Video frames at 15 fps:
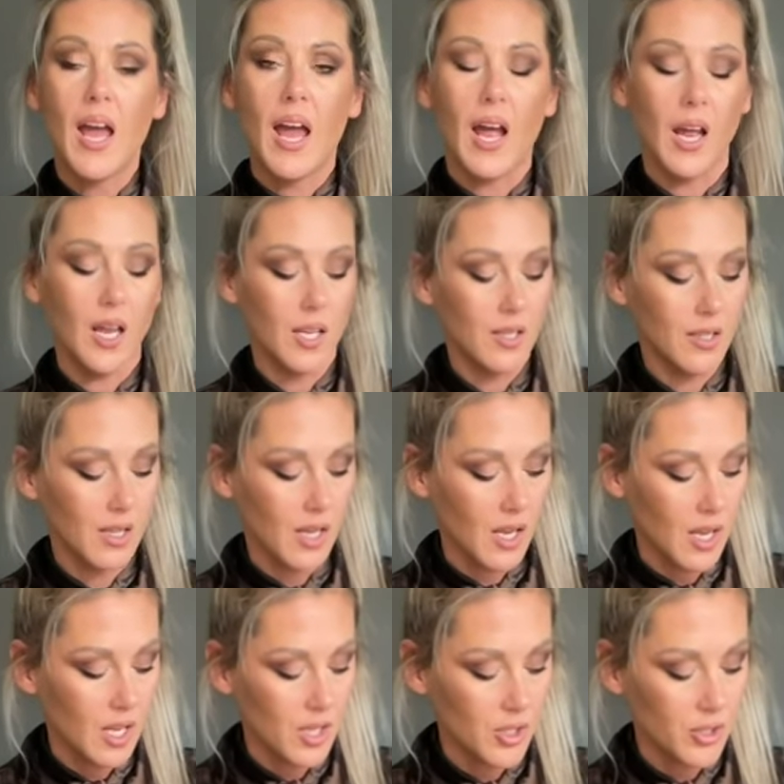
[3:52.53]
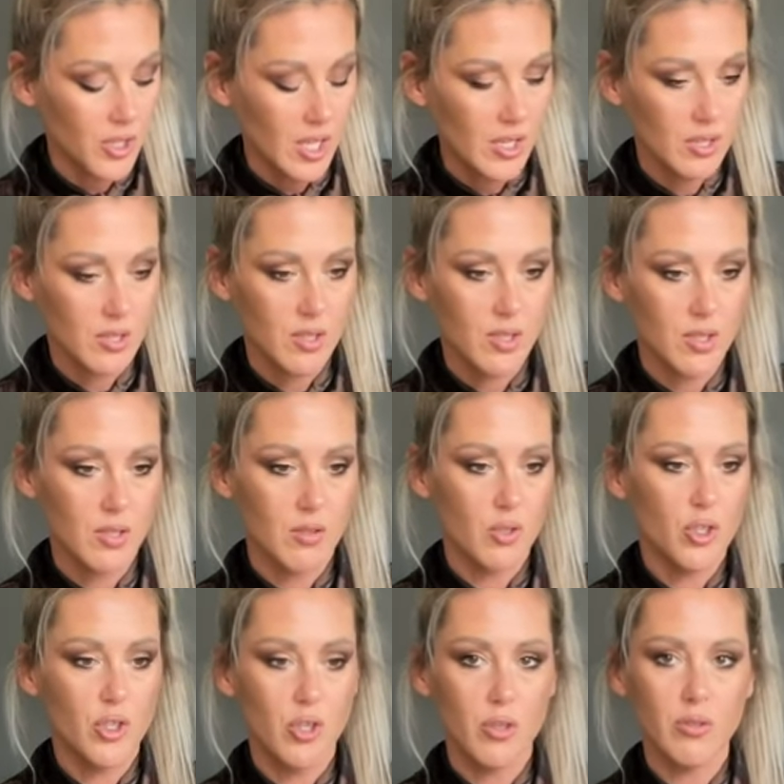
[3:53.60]
and just
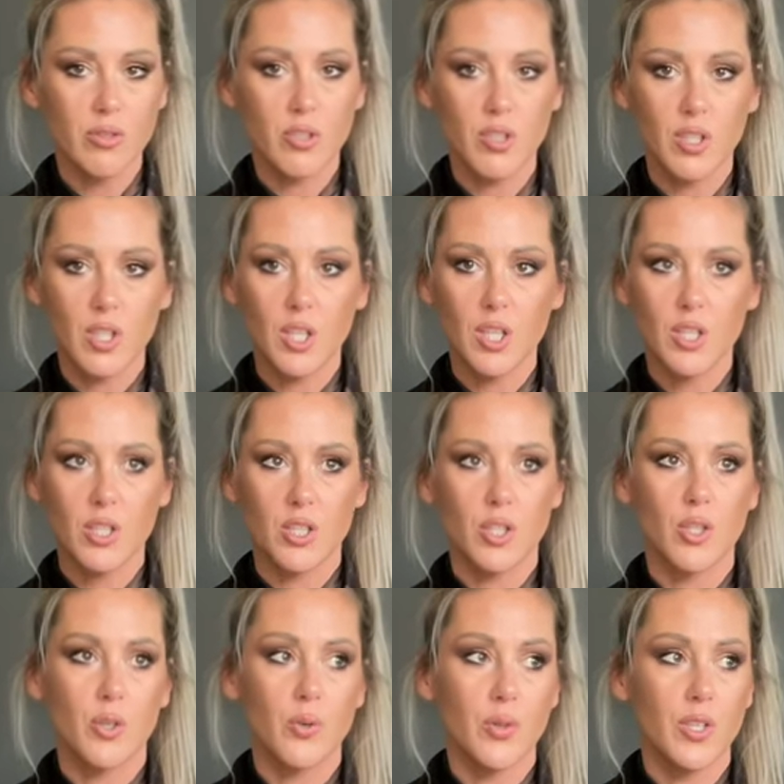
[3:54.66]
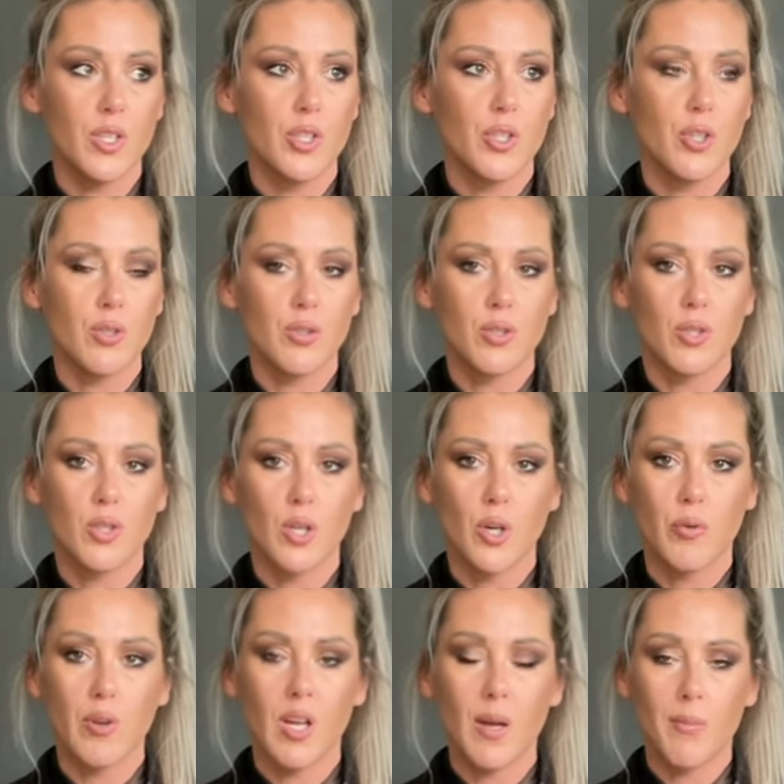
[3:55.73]
short
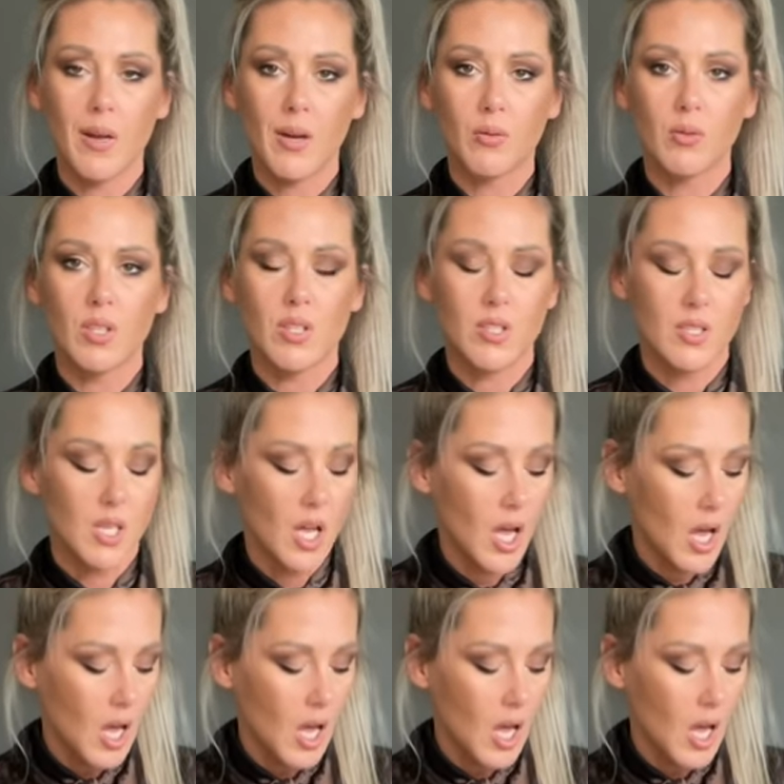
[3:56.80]
story about this